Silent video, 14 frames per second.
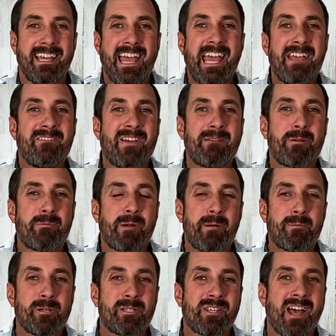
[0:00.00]
Hey, family
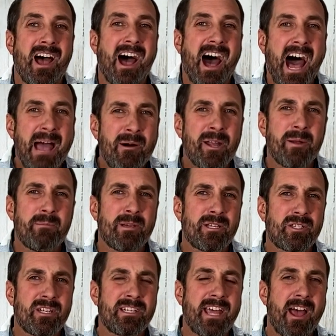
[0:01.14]
preppers, I'm on a
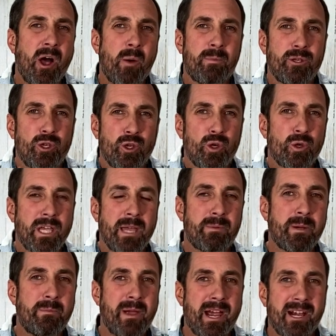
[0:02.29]
mission to help you get
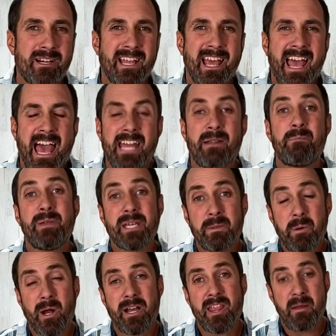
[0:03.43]
prepared, and a big
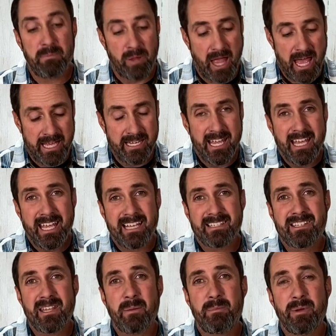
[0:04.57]
part of that plan is
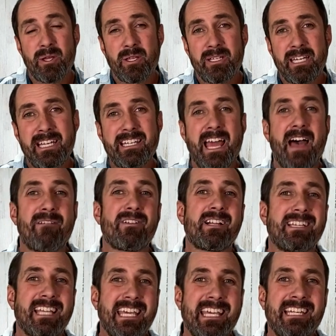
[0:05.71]
the ability to have
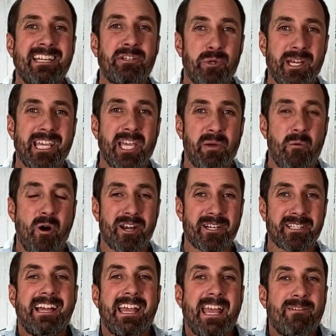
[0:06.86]
clean drinking
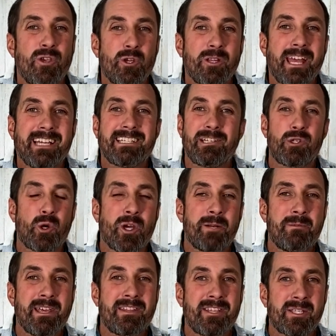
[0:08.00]
water. If you'd like to join me
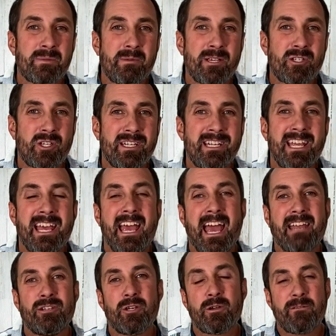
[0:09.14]
in this mission and
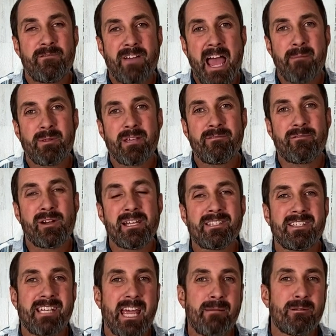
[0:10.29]
do your family, friends, and
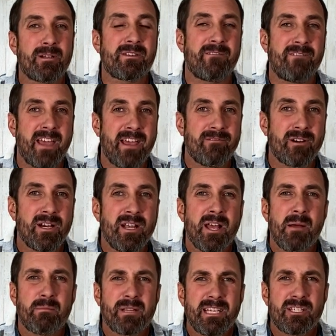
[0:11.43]
neighbors a favor,
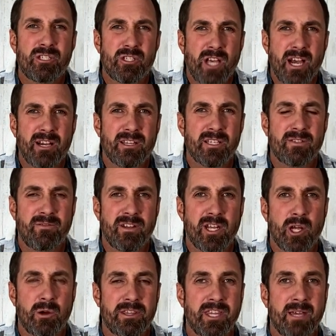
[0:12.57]
please share this video
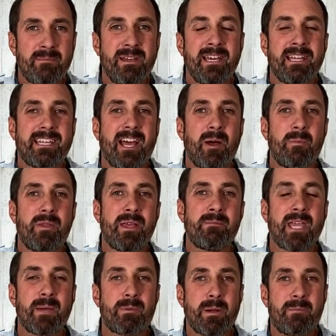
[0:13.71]
with them to help them
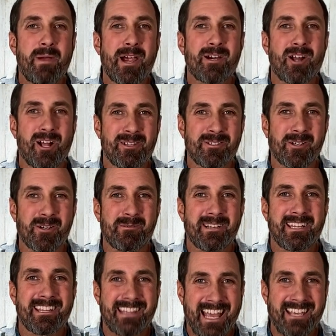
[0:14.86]
get prepared also.
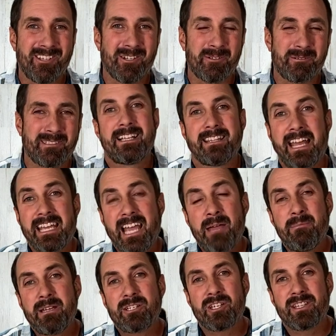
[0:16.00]
Thank you. Like I
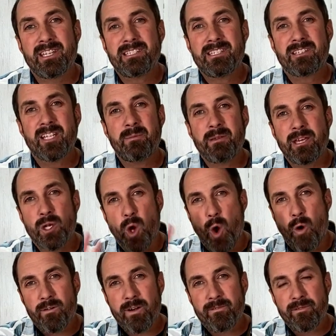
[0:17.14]
mentioned, this is going to be an
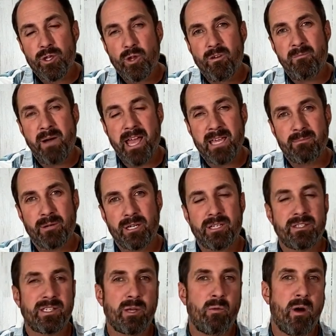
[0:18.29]
overview of my
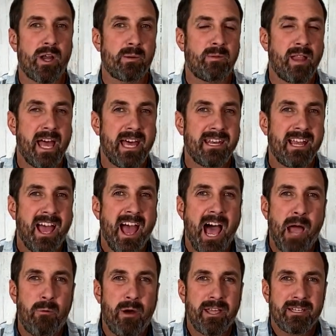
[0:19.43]
emergency water plan. I
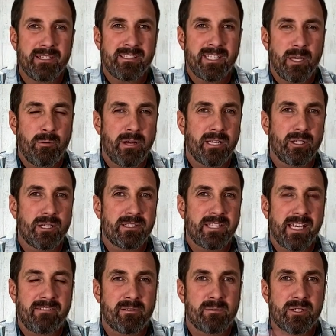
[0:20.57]
want you to see what it looks
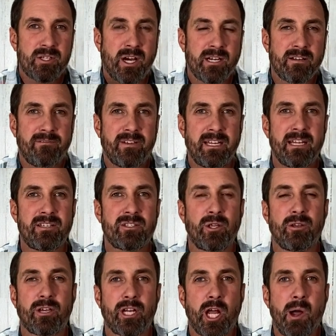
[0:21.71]
like from start to finish so you
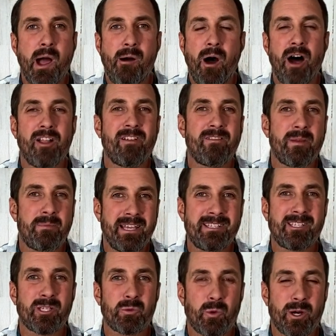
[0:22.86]
can know how all of the
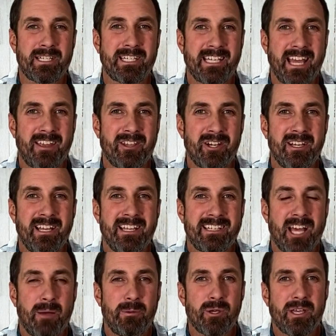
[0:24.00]
pieces work together to
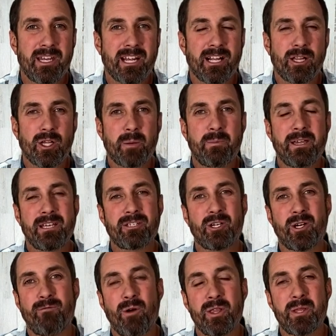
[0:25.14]
help you get a clear picture
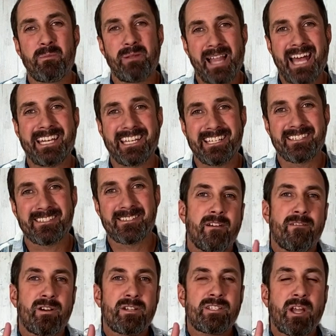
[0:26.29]
of what the plan is.
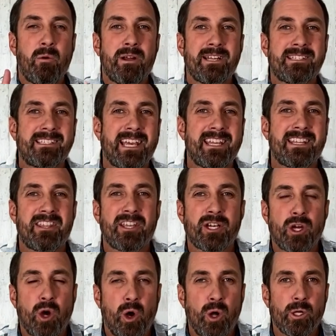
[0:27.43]
First, I want to say that the
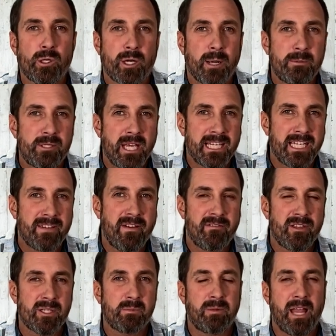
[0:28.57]
goal or objective of
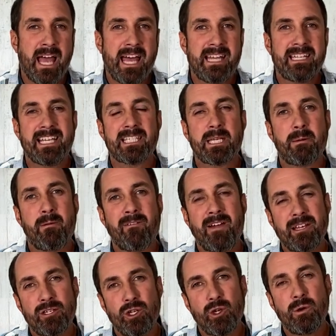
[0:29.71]
this plan is to
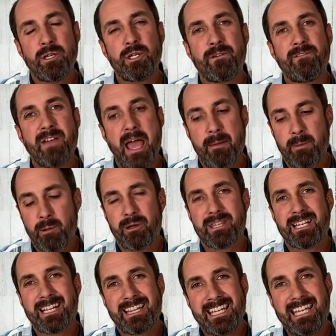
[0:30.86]
provide you and your family with
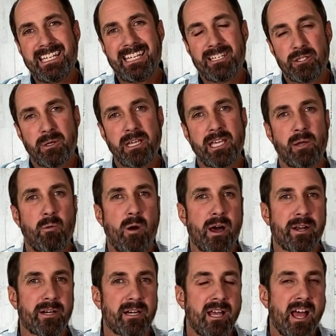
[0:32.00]
clean drinking
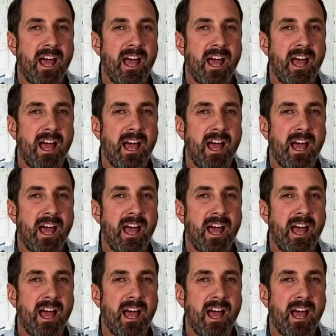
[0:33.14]
water.